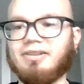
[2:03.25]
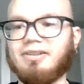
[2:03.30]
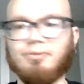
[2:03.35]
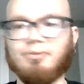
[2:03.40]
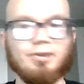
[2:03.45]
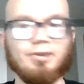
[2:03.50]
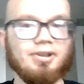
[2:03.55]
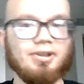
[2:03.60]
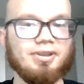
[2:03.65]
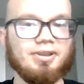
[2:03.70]
The
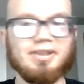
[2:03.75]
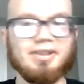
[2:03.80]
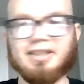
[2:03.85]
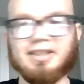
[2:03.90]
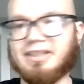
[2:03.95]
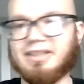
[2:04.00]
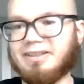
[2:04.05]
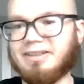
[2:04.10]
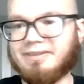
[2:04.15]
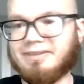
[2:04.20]
world
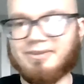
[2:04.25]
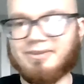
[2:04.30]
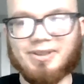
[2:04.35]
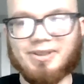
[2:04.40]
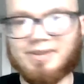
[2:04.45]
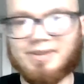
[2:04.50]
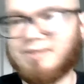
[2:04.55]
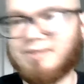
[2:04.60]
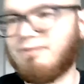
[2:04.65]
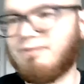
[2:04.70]

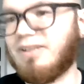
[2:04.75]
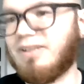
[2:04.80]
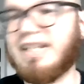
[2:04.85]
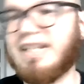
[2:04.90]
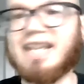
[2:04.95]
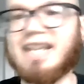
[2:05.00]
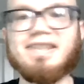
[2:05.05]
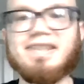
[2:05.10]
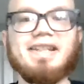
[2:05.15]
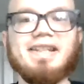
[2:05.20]
just
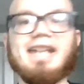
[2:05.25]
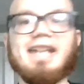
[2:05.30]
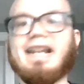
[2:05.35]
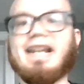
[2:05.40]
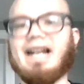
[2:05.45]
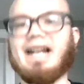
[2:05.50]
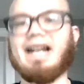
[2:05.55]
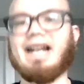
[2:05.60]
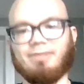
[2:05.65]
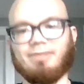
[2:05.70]
forgets that
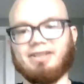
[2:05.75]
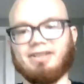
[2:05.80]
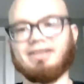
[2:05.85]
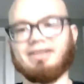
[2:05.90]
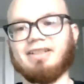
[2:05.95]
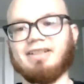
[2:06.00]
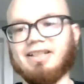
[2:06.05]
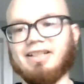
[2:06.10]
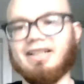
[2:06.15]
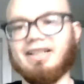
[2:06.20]
happened.
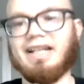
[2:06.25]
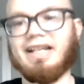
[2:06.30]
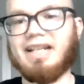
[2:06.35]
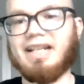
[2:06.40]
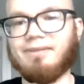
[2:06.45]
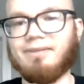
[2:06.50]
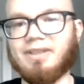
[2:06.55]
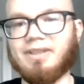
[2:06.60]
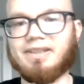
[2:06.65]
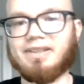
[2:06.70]
And
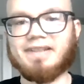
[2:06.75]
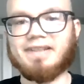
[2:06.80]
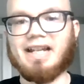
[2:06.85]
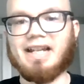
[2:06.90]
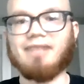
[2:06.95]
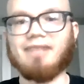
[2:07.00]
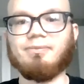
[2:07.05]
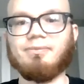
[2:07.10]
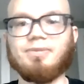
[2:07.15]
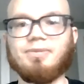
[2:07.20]
if it's
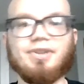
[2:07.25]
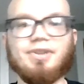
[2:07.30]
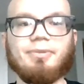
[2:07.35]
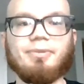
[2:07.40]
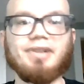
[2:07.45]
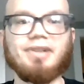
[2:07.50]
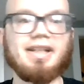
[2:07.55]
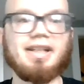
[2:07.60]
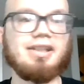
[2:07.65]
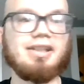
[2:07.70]
not
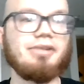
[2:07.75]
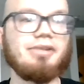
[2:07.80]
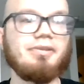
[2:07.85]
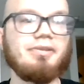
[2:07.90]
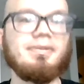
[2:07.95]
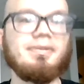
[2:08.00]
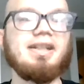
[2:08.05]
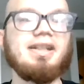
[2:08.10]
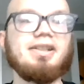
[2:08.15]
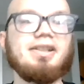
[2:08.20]
someone like you
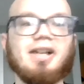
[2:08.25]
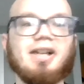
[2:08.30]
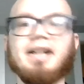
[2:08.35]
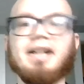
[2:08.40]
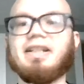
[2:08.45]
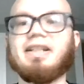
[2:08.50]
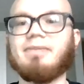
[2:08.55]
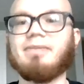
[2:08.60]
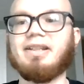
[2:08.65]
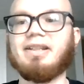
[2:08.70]
and me
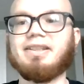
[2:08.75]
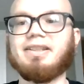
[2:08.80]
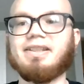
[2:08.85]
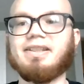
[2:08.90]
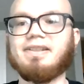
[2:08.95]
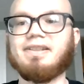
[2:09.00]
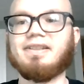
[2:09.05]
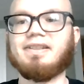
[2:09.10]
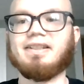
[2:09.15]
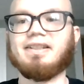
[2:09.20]
talking about
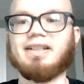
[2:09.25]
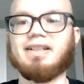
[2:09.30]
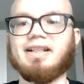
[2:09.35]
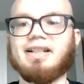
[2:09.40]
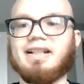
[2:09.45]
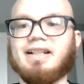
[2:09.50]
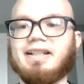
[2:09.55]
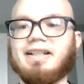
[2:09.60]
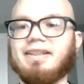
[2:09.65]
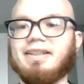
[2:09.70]
this,
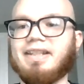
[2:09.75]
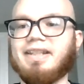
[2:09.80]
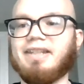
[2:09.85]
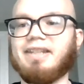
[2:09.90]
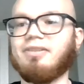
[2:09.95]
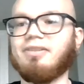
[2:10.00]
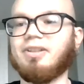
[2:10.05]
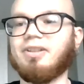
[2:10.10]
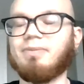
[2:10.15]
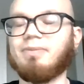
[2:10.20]

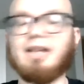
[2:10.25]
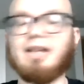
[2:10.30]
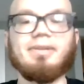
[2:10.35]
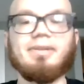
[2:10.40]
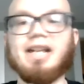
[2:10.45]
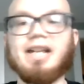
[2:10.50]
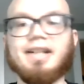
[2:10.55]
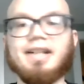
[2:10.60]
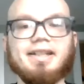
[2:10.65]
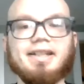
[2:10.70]
then it's probably
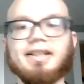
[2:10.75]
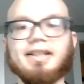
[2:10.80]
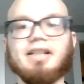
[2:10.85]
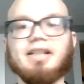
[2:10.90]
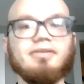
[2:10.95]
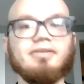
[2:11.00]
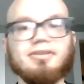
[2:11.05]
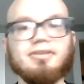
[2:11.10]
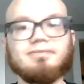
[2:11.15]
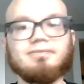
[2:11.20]
not going to get
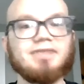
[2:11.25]
covered.